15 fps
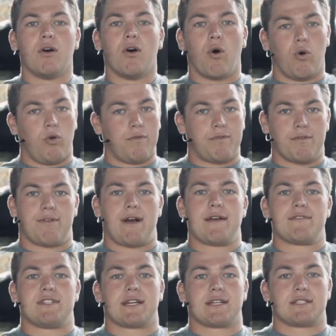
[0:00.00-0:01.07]
hold for
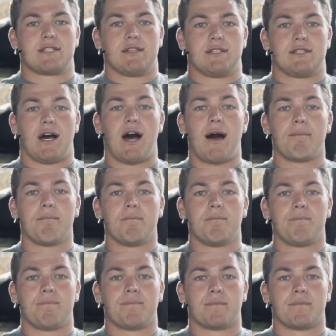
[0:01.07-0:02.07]
5 seconds at the top,